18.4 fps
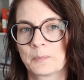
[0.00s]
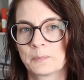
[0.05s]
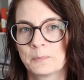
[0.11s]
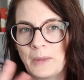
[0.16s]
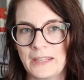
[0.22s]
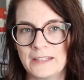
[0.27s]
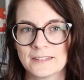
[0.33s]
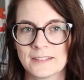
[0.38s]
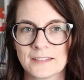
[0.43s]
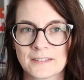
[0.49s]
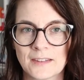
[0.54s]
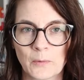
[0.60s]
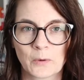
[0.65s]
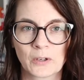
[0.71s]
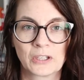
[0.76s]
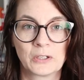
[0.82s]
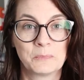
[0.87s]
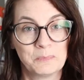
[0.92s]
basis that
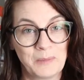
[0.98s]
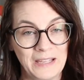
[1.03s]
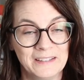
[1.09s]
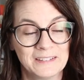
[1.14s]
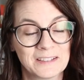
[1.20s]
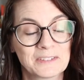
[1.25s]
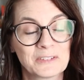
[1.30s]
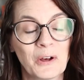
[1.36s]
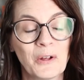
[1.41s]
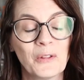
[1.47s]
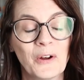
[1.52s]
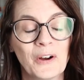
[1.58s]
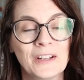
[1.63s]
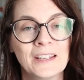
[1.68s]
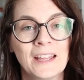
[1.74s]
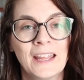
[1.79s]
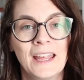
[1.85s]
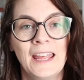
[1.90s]
we're going to base this all
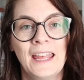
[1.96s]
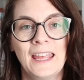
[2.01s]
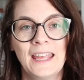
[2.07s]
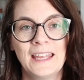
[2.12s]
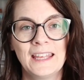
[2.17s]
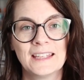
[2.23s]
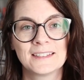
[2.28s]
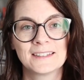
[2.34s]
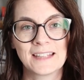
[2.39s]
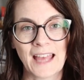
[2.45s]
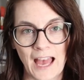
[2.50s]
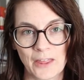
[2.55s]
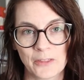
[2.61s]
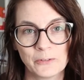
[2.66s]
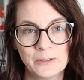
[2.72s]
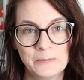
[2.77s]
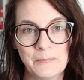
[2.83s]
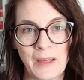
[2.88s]
on, is
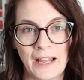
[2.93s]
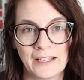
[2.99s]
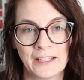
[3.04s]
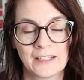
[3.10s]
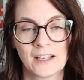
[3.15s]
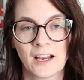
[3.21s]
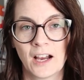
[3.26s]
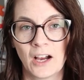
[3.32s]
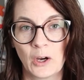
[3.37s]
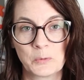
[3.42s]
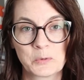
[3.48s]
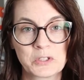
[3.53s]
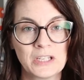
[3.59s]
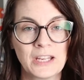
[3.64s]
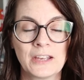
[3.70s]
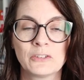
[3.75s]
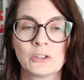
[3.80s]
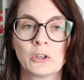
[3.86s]
Catherine Manning.
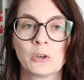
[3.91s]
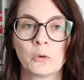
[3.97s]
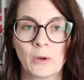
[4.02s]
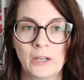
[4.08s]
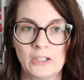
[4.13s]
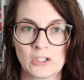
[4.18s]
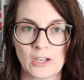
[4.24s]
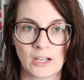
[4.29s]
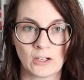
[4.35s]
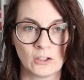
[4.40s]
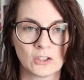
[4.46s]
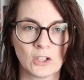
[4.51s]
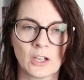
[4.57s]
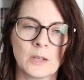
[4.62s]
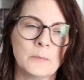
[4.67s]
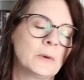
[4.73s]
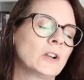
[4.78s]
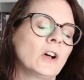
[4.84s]
She has a great channel
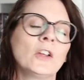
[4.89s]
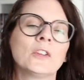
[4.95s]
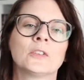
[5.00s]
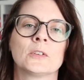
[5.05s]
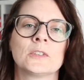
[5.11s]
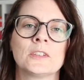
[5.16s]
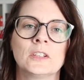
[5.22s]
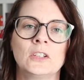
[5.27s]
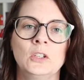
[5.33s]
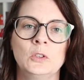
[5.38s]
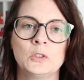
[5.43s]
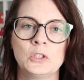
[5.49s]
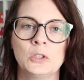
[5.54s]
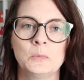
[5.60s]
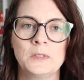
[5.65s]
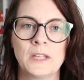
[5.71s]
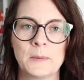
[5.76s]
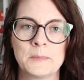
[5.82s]
talking about all sorts of
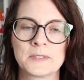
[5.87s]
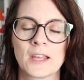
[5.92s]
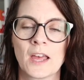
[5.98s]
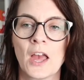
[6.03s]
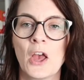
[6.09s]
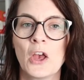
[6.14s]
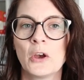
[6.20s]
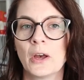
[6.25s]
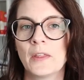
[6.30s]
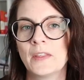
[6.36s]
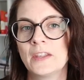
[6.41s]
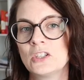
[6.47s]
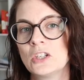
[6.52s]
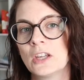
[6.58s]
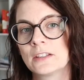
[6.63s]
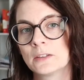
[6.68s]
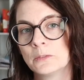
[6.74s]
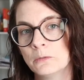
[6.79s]
YouTube tips, and then
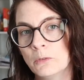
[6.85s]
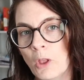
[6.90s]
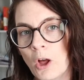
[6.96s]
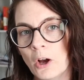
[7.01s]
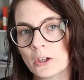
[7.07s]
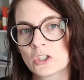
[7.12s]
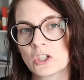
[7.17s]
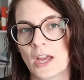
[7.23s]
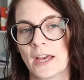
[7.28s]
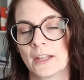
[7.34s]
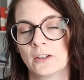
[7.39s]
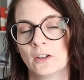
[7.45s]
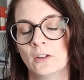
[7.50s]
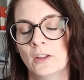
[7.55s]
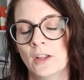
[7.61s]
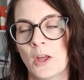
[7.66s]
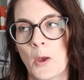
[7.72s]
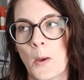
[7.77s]
she has a vlog
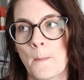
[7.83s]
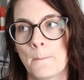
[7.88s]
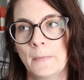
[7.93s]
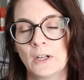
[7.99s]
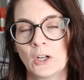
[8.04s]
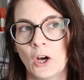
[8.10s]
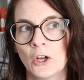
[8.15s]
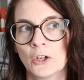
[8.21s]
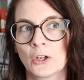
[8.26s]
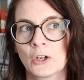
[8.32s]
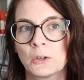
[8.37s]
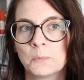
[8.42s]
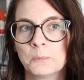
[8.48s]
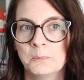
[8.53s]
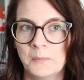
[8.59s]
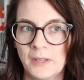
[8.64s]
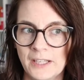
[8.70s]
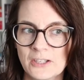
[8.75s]
channel. But on her
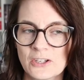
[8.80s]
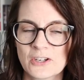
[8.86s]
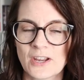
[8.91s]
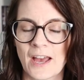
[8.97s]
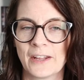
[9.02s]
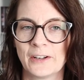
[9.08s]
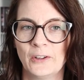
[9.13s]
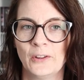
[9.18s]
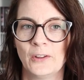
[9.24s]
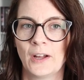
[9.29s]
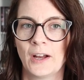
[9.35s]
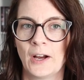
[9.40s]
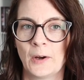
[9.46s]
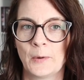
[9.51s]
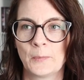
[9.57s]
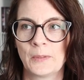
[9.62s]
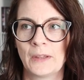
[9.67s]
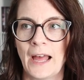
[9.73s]
main channel,
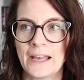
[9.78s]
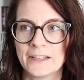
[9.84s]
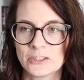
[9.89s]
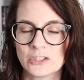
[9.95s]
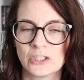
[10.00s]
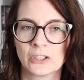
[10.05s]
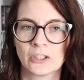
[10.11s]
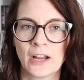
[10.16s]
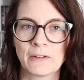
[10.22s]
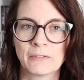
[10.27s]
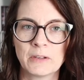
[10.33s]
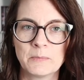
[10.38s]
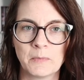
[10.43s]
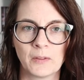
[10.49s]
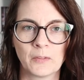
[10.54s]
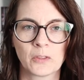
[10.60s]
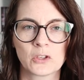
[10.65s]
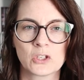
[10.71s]
last year, every
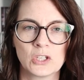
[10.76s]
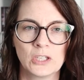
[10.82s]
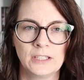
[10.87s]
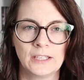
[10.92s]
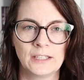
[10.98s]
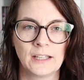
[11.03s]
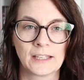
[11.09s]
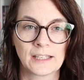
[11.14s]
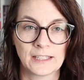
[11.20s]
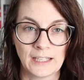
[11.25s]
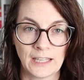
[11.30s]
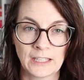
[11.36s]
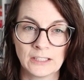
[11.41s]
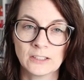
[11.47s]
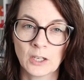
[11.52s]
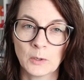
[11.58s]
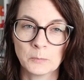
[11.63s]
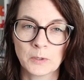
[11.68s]
month she did like
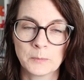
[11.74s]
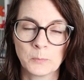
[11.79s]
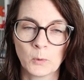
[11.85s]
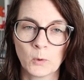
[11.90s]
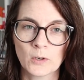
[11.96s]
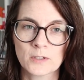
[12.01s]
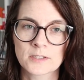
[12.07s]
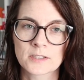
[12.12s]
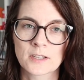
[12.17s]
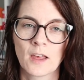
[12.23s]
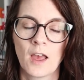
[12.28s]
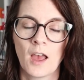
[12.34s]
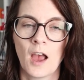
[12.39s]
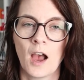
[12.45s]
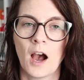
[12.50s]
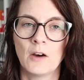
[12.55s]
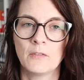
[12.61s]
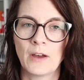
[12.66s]
income reports
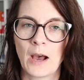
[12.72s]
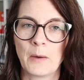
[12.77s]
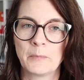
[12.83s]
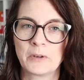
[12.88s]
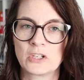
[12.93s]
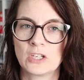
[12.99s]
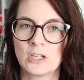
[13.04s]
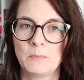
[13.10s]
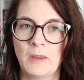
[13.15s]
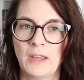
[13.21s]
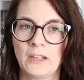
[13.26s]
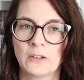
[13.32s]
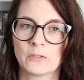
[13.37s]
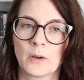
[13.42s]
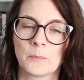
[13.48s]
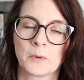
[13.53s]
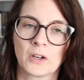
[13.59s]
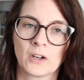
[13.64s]
of how much she made
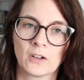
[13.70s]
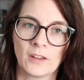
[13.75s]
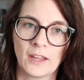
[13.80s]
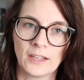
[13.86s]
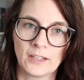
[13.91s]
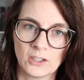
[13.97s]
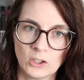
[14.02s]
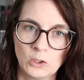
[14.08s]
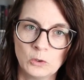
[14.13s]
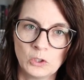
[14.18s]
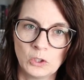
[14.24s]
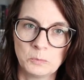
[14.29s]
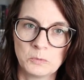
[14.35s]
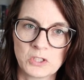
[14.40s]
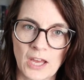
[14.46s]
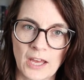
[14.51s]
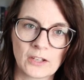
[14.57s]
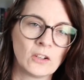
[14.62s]
from her like YouTube
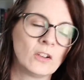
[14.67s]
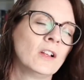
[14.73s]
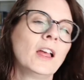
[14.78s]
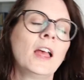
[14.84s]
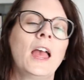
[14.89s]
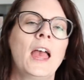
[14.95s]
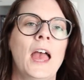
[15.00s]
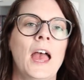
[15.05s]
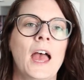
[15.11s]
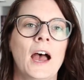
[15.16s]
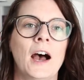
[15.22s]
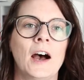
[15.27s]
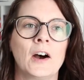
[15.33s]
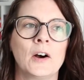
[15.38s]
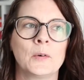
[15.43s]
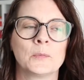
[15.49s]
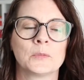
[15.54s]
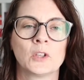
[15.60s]
channel,
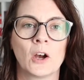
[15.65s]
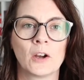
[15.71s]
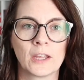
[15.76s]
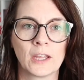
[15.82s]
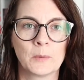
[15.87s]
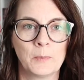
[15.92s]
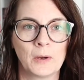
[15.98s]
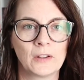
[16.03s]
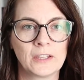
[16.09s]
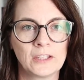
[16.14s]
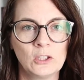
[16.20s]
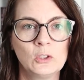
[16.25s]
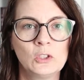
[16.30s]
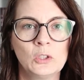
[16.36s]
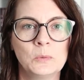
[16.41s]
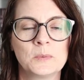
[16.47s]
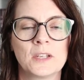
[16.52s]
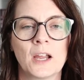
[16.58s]
talking about like
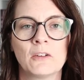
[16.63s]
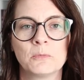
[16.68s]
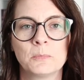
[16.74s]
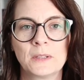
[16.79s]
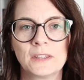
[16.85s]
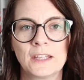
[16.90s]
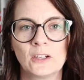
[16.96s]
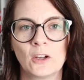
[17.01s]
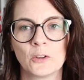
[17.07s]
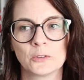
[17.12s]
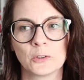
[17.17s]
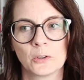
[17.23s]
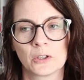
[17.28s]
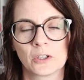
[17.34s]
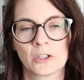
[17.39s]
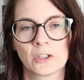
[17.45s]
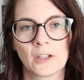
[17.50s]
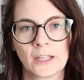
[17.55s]
YouTube stuff, but then also
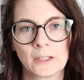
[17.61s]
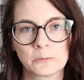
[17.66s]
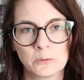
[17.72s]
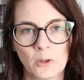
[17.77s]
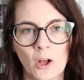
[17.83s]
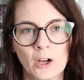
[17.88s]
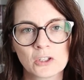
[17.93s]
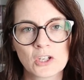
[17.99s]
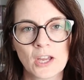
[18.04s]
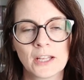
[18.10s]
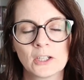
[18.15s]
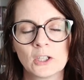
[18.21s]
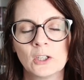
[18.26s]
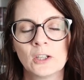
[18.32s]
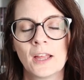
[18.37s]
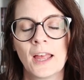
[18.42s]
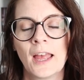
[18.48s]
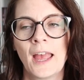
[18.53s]
her like vlog
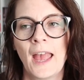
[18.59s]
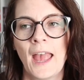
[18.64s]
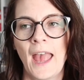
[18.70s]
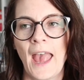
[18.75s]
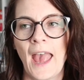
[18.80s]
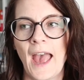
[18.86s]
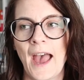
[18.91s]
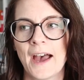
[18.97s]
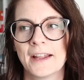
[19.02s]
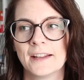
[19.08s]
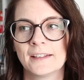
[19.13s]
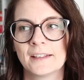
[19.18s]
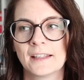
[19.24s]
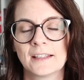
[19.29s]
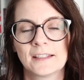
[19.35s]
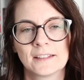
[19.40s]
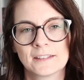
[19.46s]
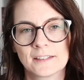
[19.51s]
channel. And
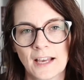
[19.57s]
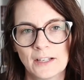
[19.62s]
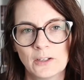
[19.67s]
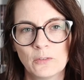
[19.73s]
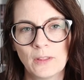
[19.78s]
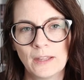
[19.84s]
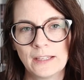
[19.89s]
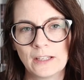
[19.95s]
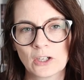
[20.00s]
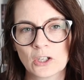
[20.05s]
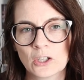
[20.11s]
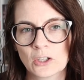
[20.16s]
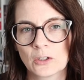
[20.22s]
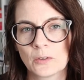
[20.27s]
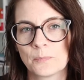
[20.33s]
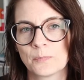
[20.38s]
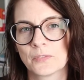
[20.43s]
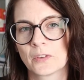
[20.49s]
it's kind of like
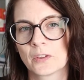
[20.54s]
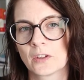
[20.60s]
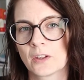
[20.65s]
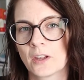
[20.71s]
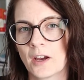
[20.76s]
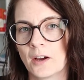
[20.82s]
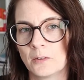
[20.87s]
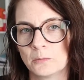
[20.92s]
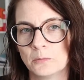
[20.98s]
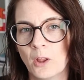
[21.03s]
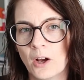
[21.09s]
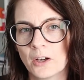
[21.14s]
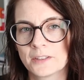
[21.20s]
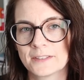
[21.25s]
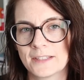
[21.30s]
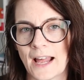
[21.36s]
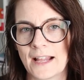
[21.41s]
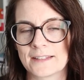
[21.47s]
her
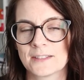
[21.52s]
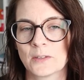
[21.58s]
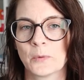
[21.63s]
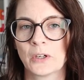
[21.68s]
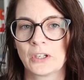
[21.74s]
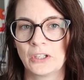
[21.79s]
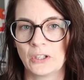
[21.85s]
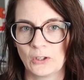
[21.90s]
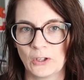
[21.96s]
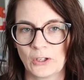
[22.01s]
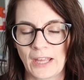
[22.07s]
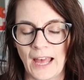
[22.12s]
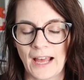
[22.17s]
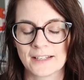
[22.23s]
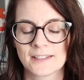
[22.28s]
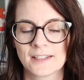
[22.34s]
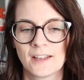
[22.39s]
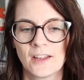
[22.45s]
vlog stats that we're gonna look
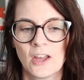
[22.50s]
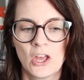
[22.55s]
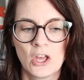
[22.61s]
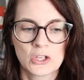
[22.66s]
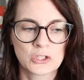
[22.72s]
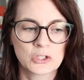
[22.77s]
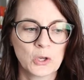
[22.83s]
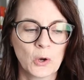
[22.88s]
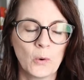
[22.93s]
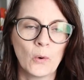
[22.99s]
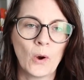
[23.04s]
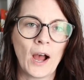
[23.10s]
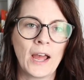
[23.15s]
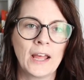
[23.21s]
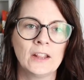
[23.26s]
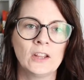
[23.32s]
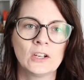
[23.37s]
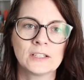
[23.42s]
at. So
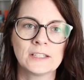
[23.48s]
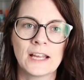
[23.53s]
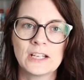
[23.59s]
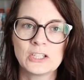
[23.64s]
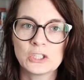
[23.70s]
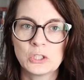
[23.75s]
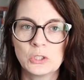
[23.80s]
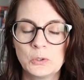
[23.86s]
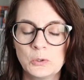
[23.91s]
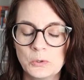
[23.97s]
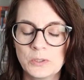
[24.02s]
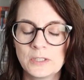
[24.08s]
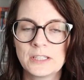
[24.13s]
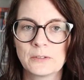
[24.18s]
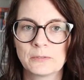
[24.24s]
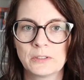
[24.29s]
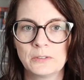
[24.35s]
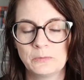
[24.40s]
I looked at 2
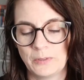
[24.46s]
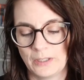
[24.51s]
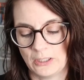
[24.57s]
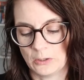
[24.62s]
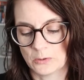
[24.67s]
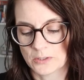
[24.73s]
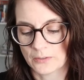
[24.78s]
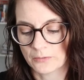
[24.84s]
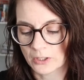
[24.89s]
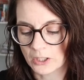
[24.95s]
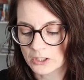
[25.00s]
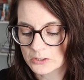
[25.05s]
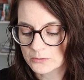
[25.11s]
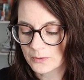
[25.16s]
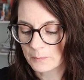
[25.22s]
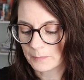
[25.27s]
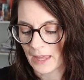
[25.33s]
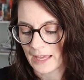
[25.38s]
different videos of hers
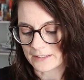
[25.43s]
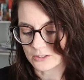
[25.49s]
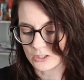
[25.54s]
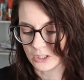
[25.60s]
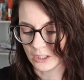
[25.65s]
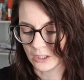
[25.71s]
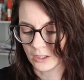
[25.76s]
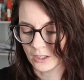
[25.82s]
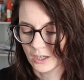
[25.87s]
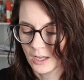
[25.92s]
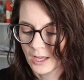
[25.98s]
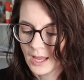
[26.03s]
from last year,